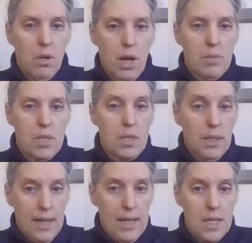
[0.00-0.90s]
comes to
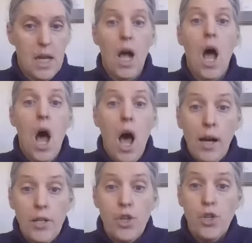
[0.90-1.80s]
light
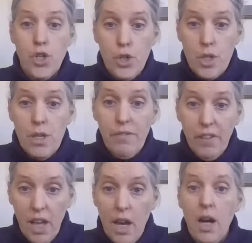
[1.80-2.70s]
under duty of
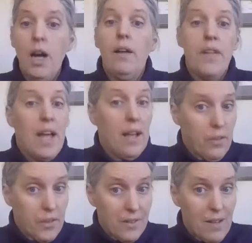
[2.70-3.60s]
care and the
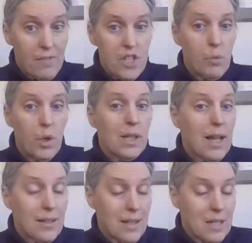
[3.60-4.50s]
Health and Safety at Work
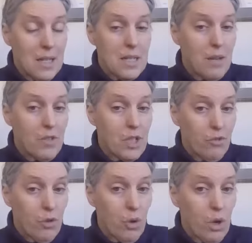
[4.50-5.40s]
Act
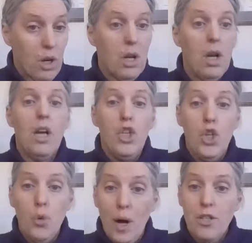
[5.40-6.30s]
1974,
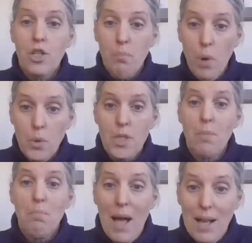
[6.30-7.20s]
you are supposed to
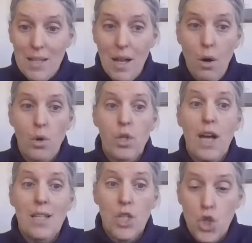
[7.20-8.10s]
pass it on
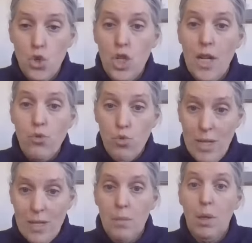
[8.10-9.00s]
as soon as
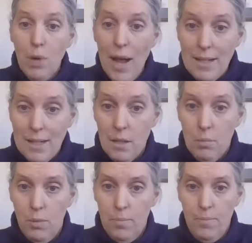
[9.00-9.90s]
reasonably
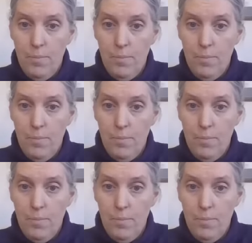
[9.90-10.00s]
practicable.